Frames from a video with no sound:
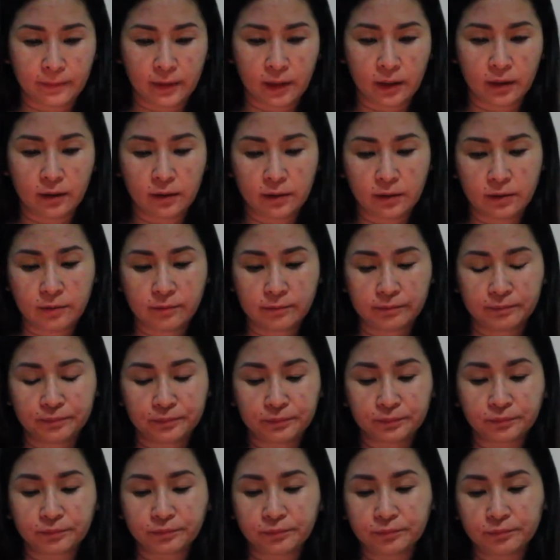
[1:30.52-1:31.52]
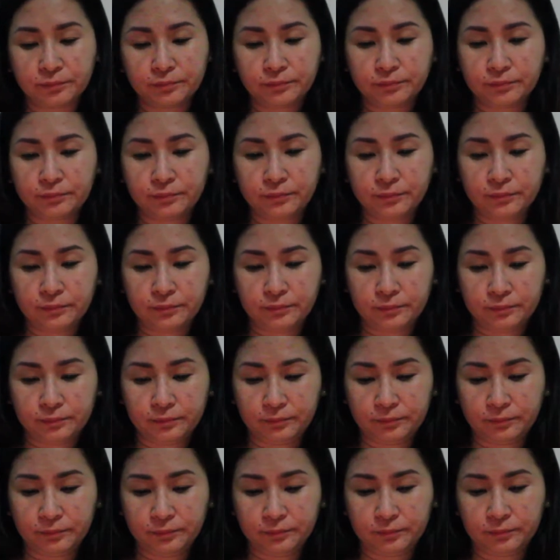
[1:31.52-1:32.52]
How is it effective in
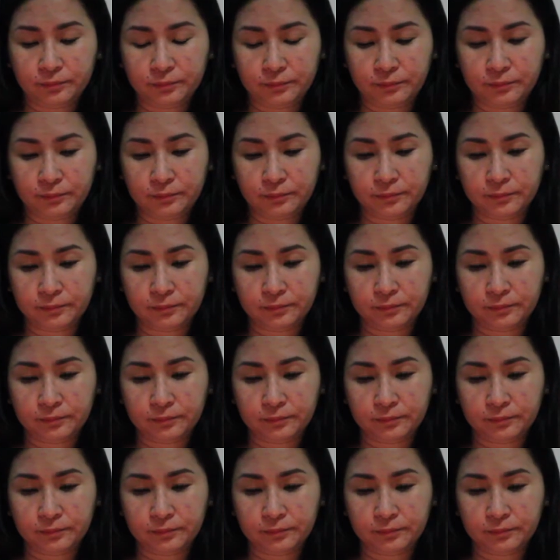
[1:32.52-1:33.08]
your team?